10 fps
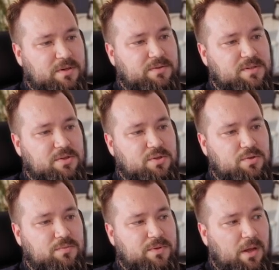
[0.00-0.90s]
there is a
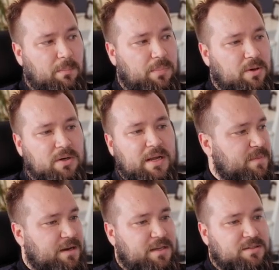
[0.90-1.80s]
new number
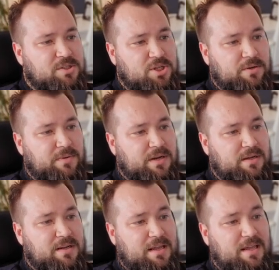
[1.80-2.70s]
that gets
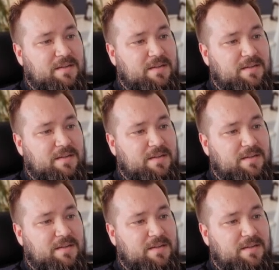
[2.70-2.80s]
generated.